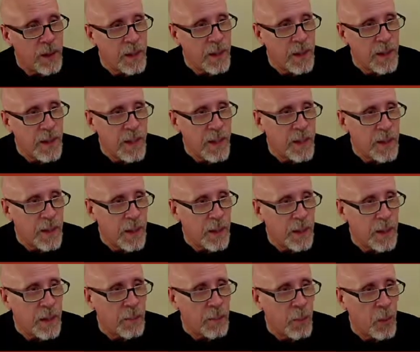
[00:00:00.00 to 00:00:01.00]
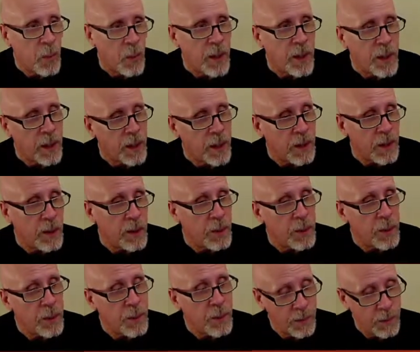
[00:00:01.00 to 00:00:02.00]
is at any point, and you
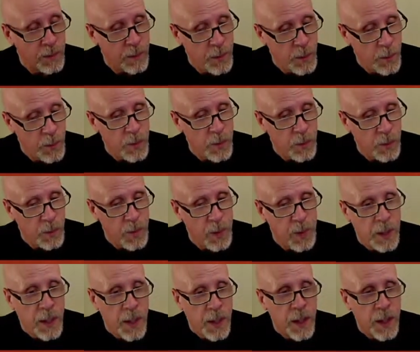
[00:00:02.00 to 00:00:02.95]
usually